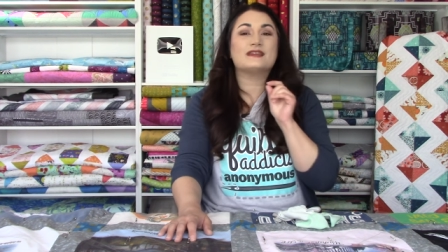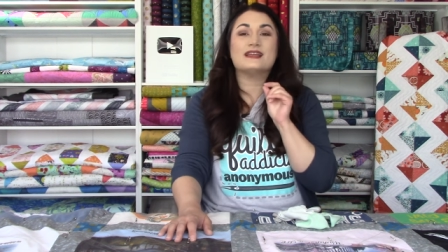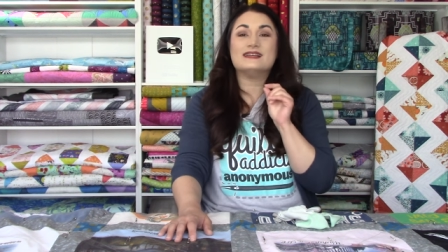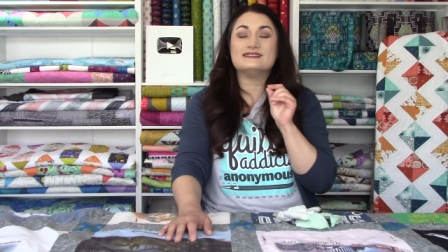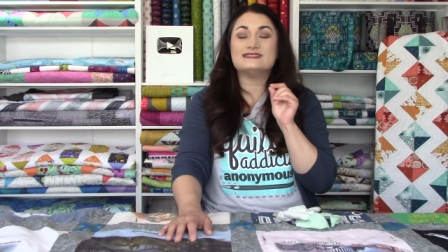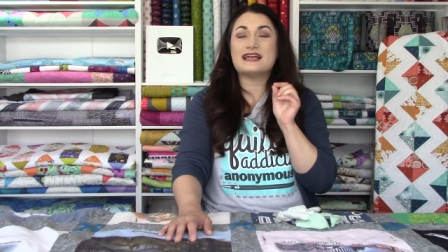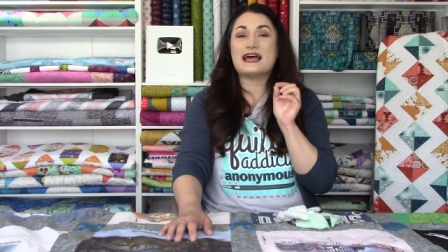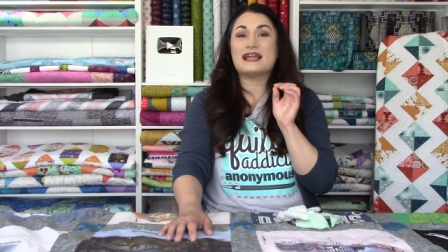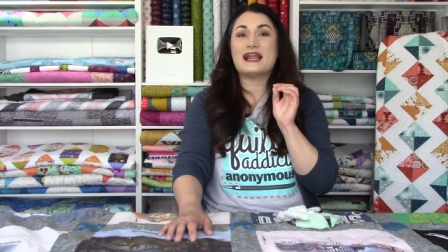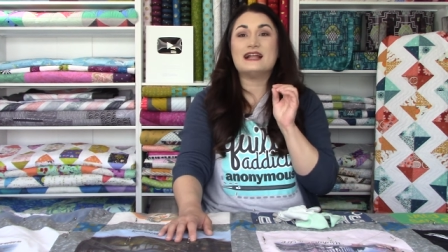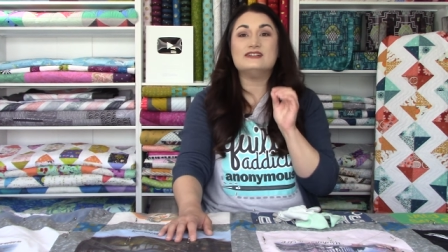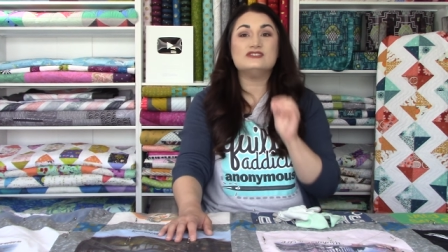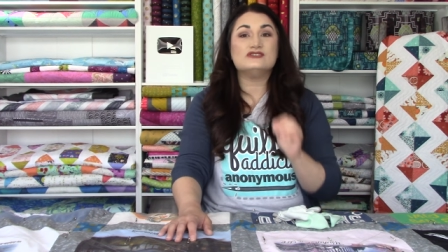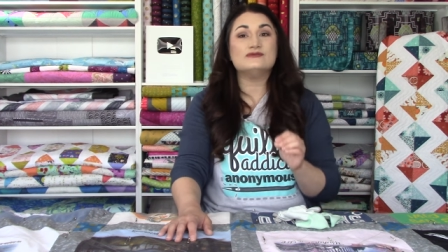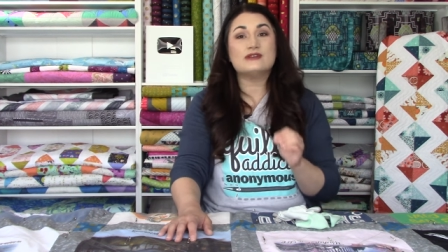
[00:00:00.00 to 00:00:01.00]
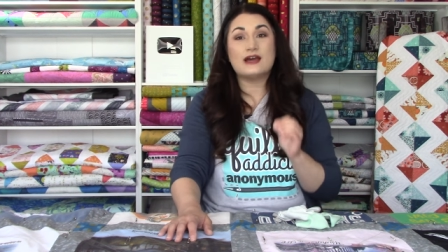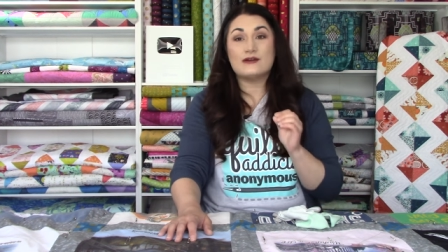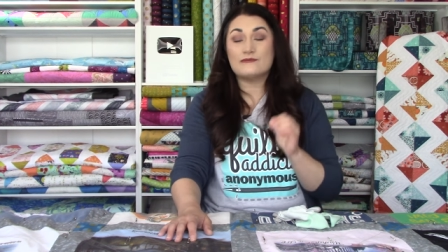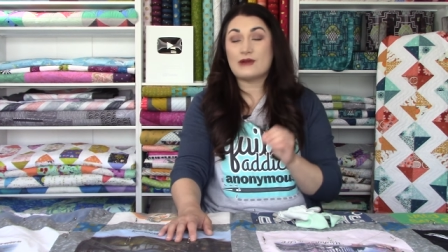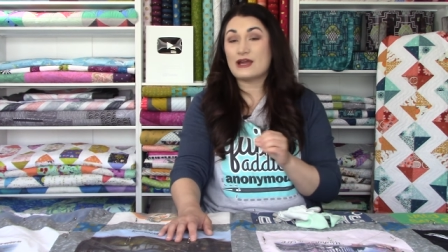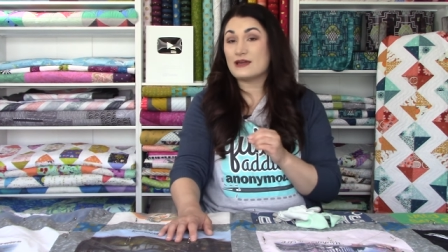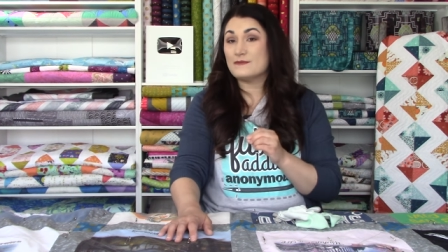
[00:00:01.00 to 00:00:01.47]
is that I do
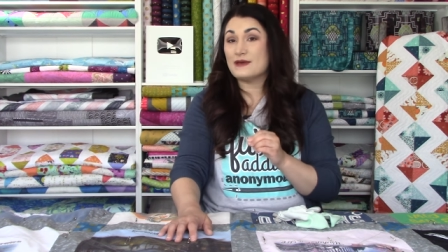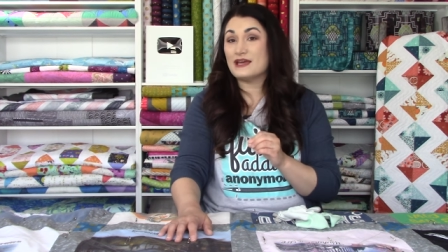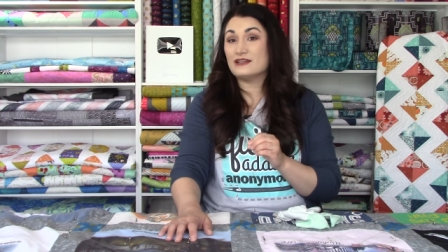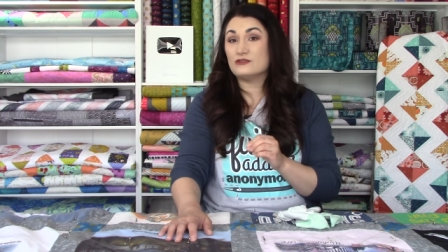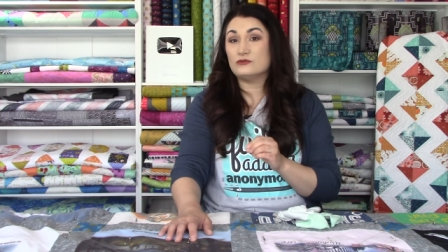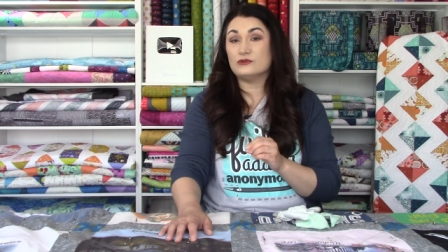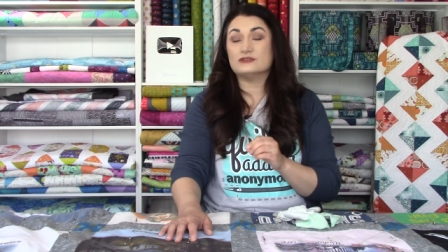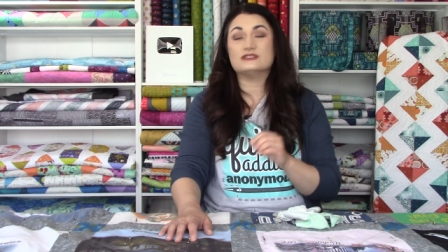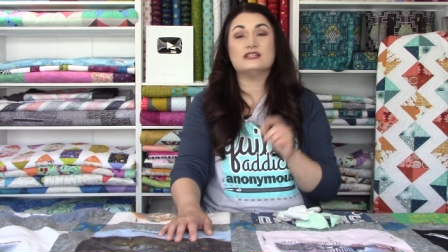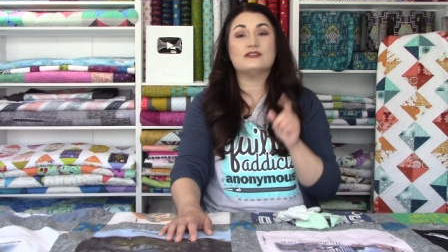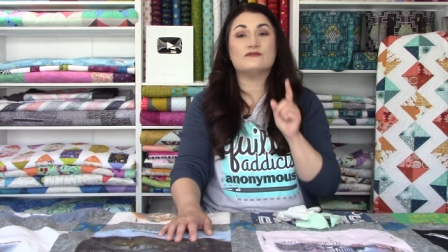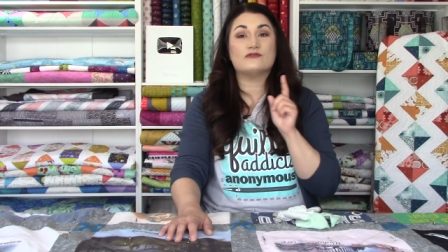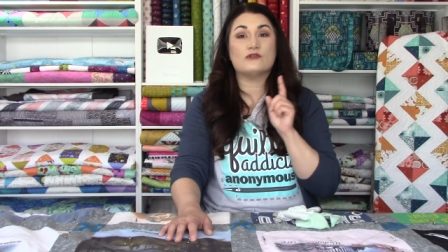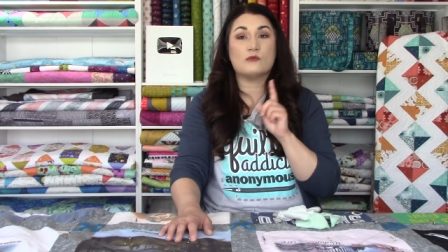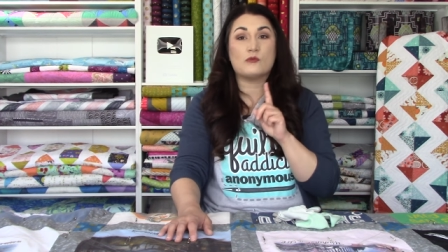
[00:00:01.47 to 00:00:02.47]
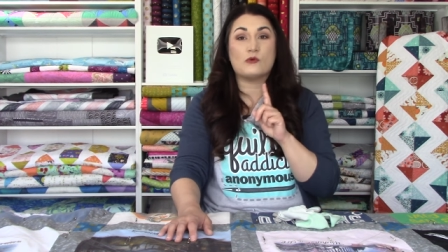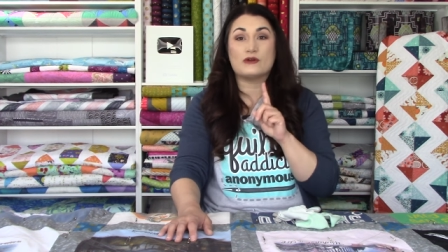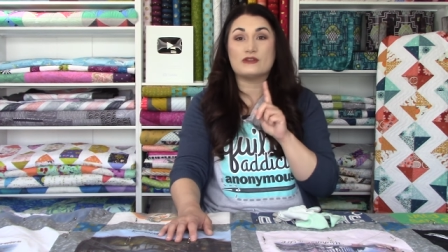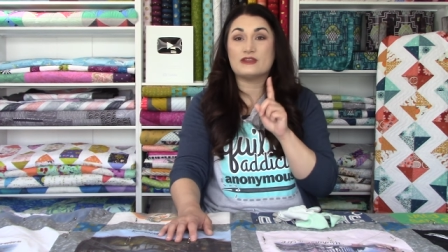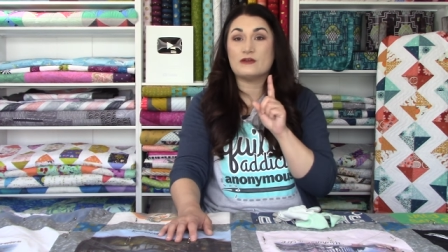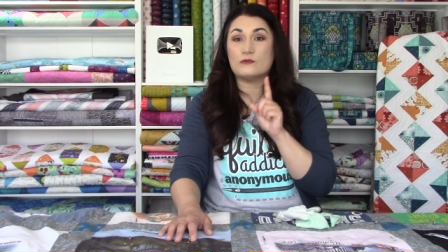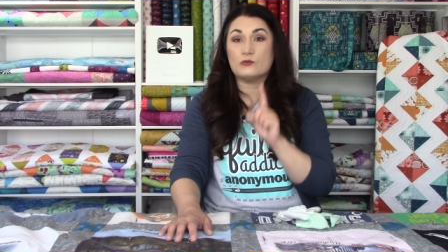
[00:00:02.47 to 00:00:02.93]
not recommend quilting for
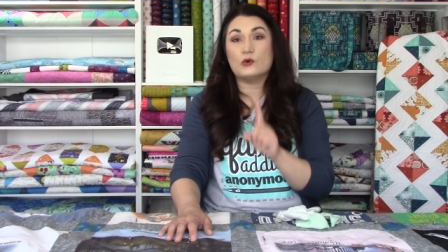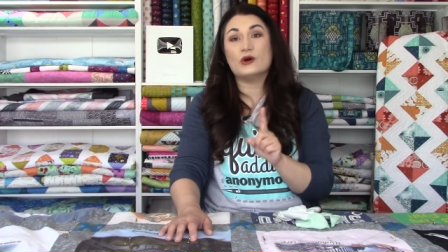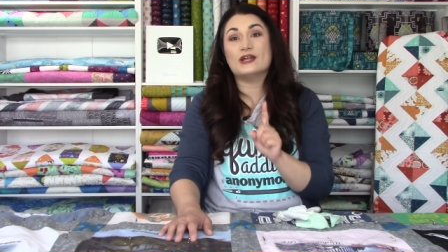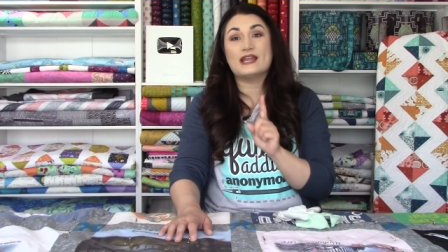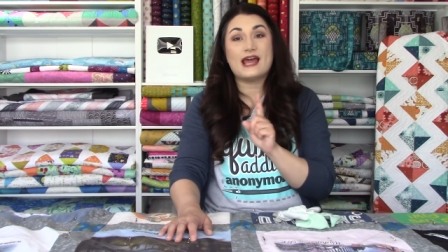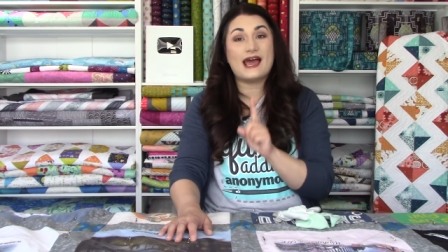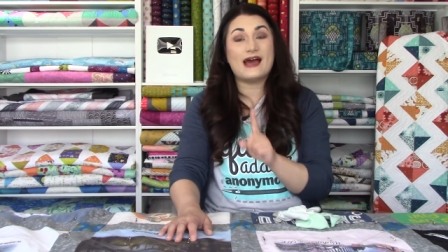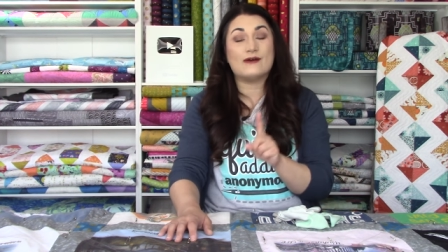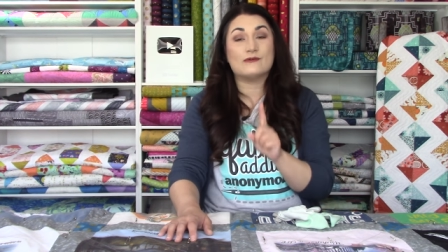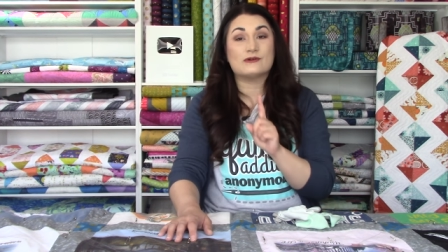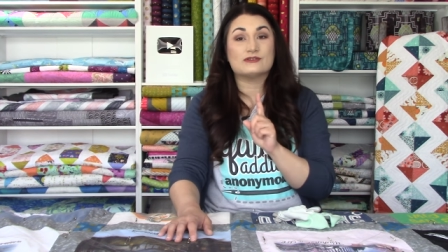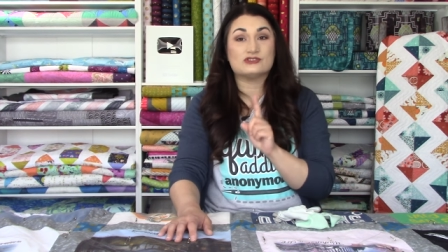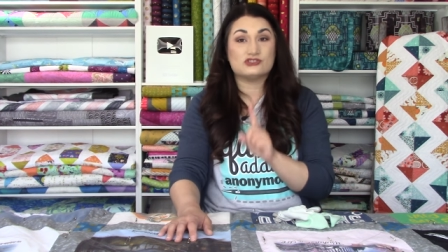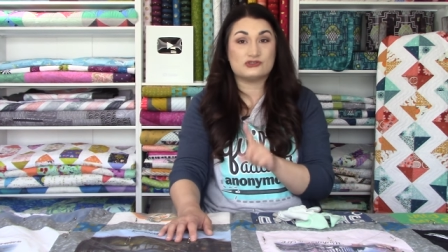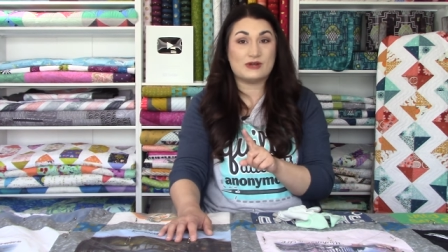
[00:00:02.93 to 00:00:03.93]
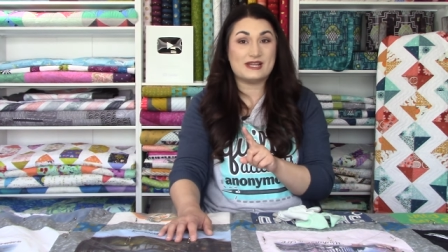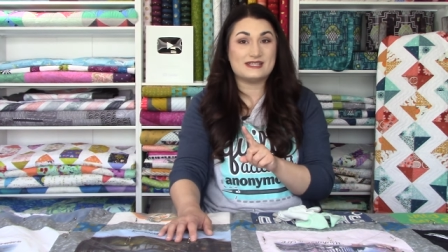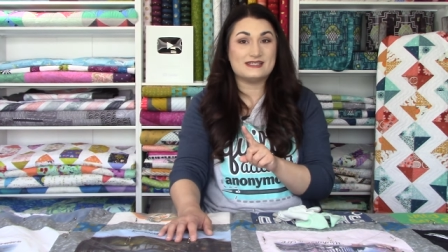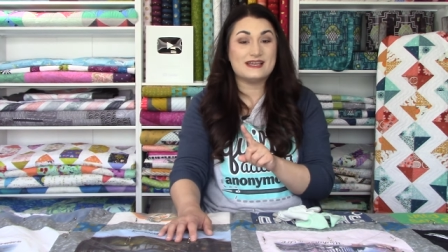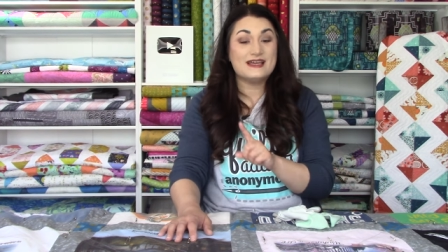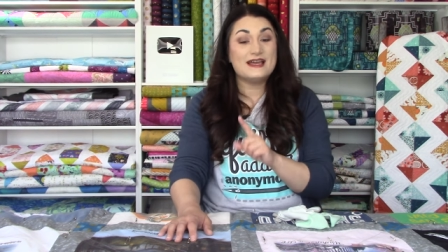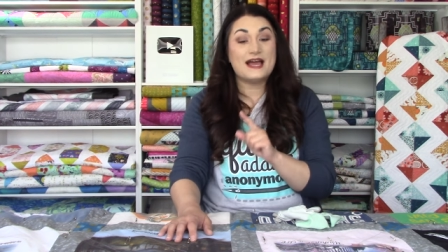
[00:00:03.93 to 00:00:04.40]
more than one hour straight.
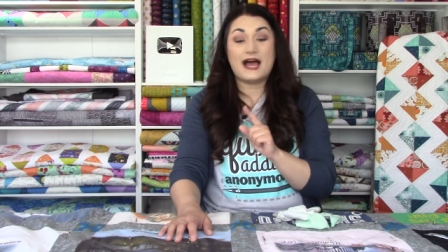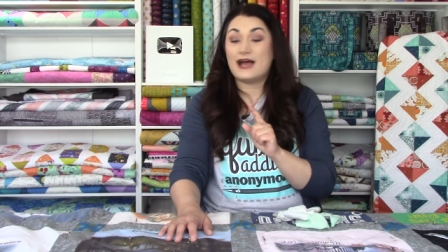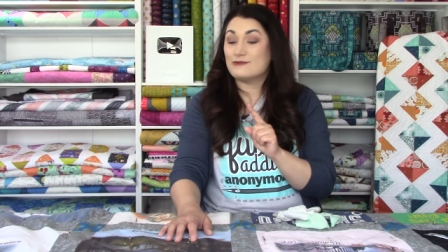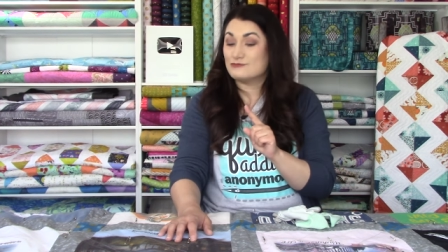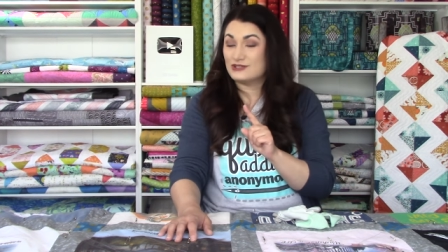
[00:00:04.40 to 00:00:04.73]
I'm